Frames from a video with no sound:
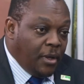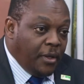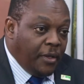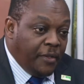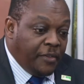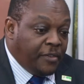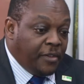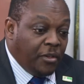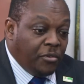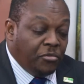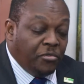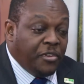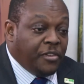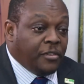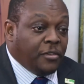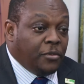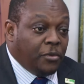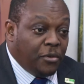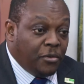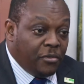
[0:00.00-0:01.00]
is a
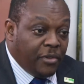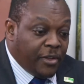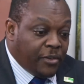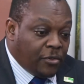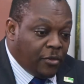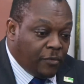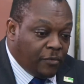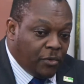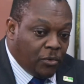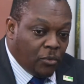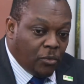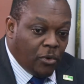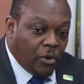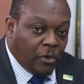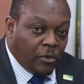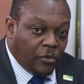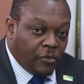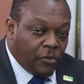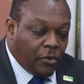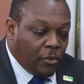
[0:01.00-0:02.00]
risk to the rest of the
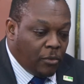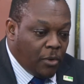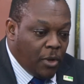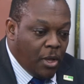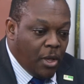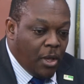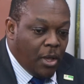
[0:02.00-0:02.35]
world. So